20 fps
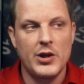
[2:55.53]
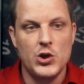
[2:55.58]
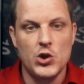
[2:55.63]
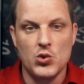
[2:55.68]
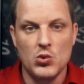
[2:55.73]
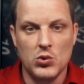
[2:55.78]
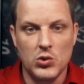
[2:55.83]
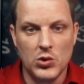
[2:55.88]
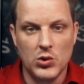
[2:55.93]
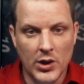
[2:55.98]

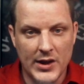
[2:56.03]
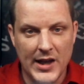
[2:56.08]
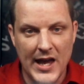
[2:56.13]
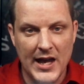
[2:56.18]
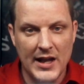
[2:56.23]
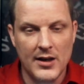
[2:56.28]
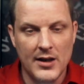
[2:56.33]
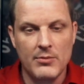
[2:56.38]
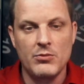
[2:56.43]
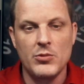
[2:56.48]
You look
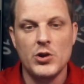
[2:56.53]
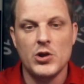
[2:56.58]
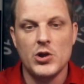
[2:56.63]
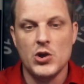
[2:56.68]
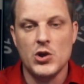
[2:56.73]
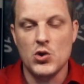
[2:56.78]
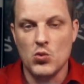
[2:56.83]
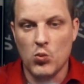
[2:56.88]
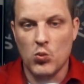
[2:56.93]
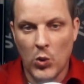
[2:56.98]
at him,
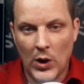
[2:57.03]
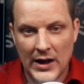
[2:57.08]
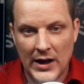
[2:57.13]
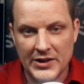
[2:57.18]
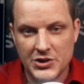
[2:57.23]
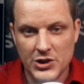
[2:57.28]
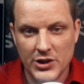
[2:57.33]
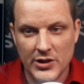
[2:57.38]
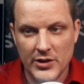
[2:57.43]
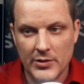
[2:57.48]
you
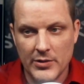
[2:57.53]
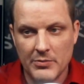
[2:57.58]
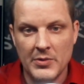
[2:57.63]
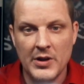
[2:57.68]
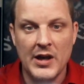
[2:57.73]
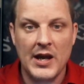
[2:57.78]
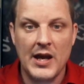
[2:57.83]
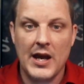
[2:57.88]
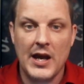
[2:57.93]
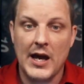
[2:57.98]
watch him,
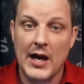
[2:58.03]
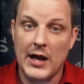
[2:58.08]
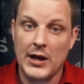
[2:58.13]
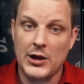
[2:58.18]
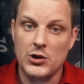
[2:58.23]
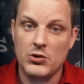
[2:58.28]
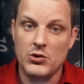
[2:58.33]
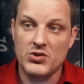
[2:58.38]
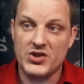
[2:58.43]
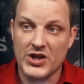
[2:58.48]

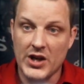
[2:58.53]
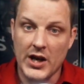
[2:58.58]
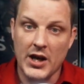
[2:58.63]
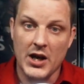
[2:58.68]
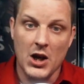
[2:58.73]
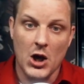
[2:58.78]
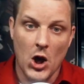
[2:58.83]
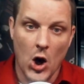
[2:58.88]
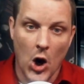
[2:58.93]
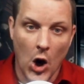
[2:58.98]
and you
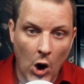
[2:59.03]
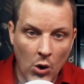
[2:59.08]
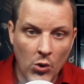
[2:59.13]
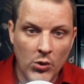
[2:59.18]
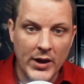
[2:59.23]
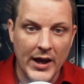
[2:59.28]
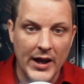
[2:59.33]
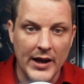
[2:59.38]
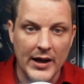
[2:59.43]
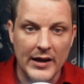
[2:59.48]
say,
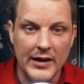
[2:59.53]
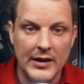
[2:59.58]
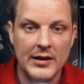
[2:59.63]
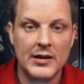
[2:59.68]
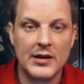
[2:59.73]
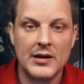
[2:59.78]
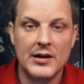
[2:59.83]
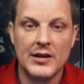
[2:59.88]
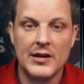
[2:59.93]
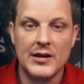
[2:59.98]
okay,
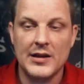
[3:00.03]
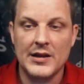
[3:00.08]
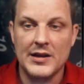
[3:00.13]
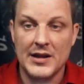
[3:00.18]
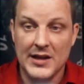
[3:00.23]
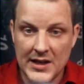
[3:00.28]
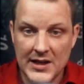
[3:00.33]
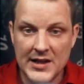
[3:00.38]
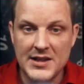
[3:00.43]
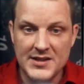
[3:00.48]

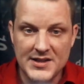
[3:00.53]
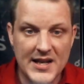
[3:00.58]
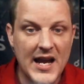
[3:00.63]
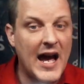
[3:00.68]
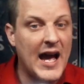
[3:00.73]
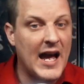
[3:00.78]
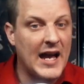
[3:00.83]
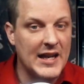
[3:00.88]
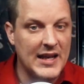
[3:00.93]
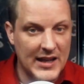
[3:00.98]
he's
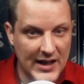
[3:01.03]
got